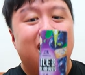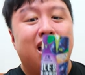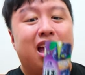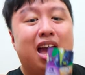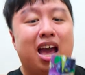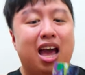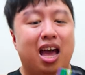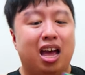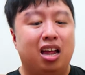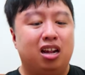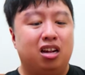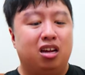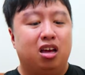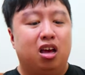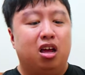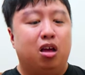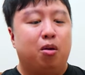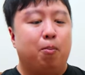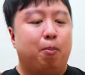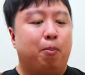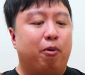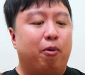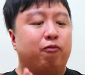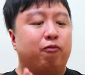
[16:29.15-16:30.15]
And
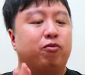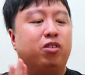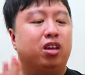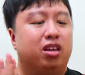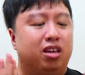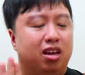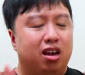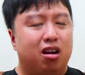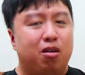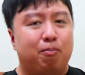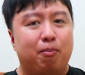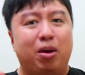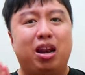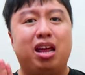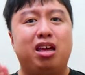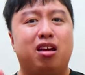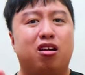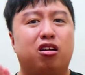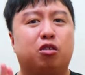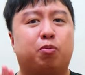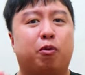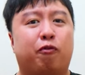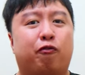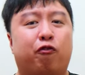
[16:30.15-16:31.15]
many
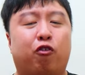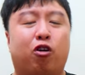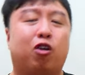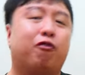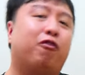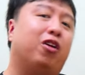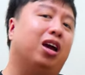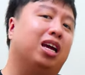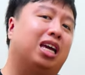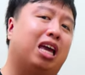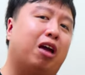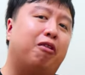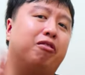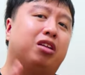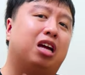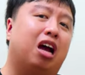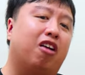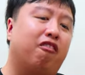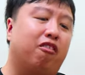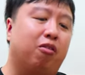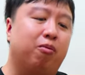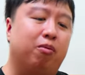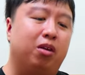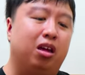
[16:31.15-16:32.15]
years before, for a kind of
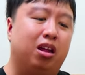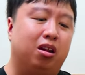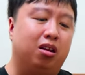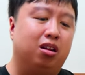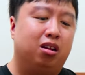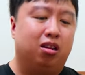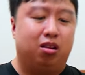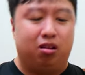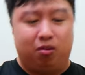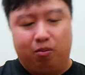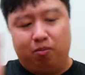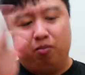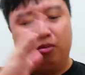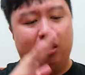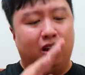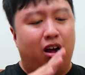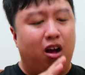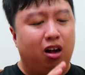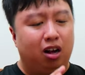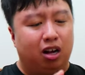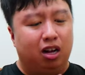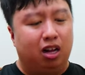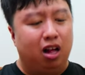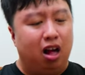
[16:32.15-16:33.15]
time in
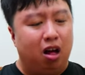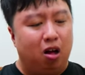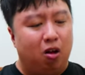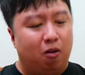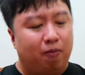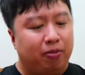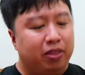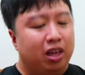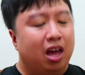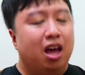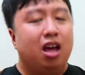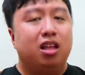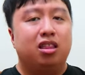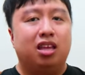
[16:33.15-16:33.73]
long ago,